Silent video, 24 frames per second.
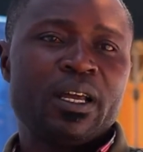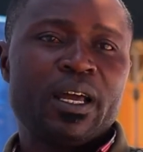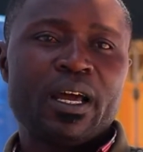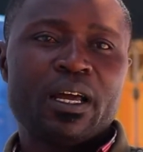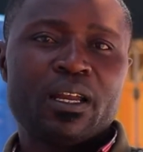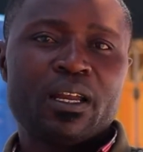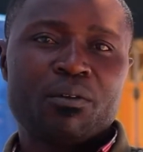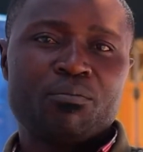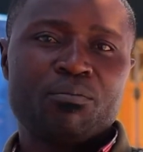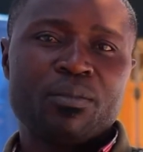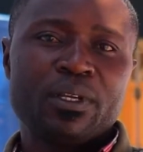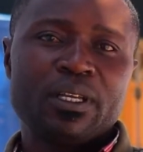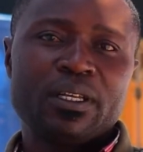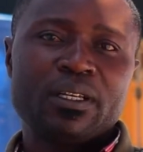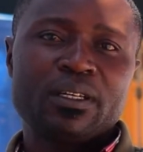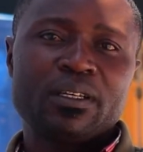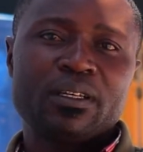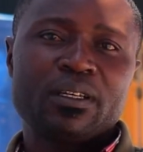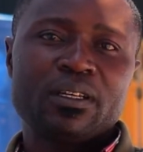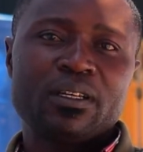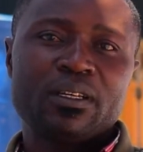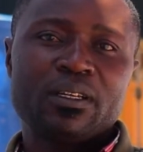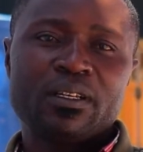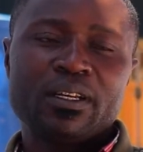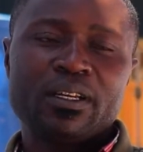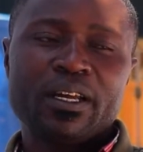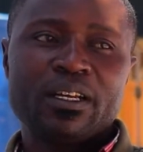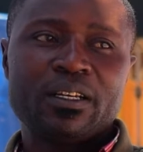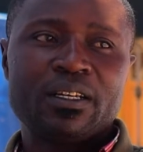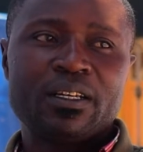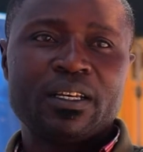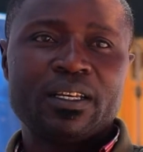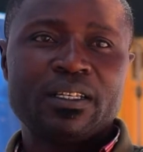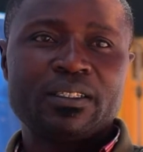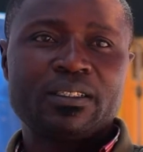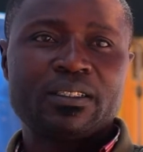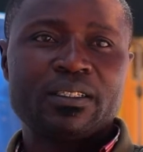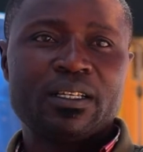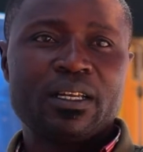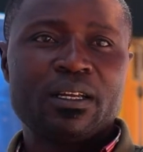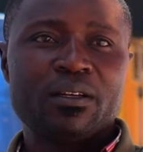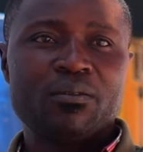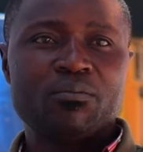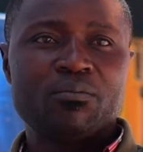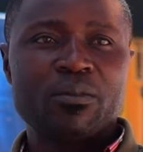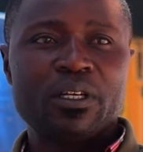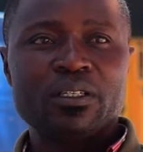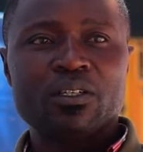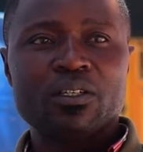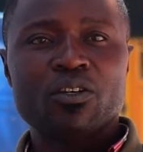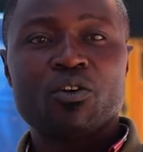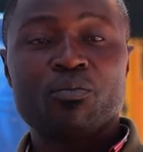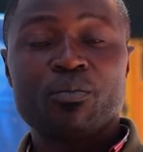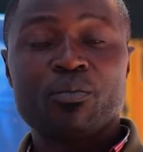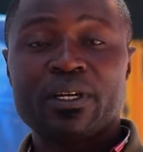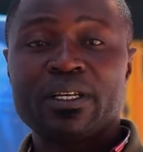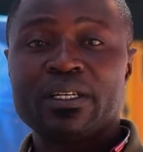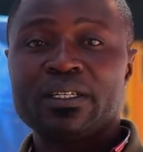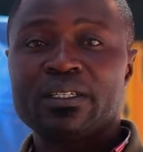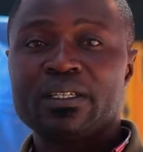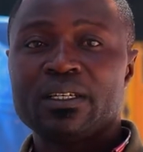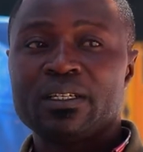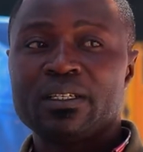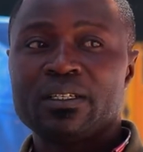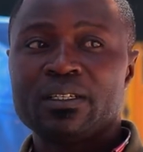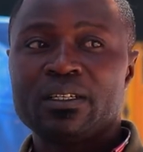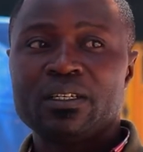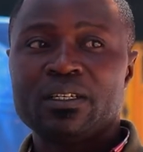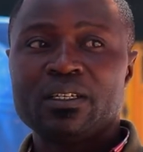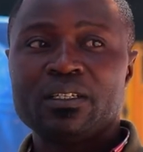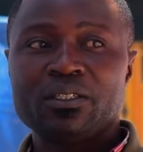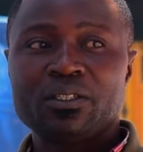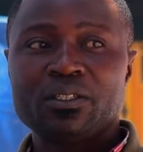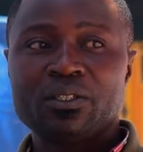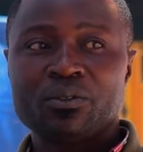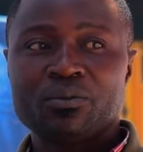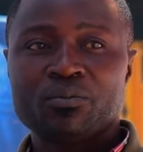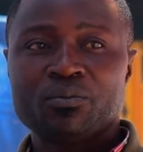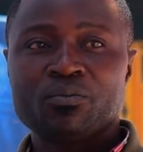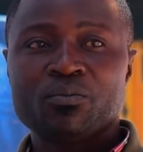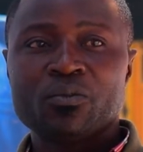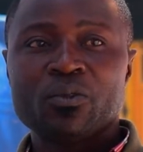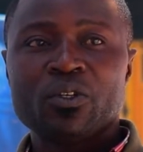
are being addressed and incorporated into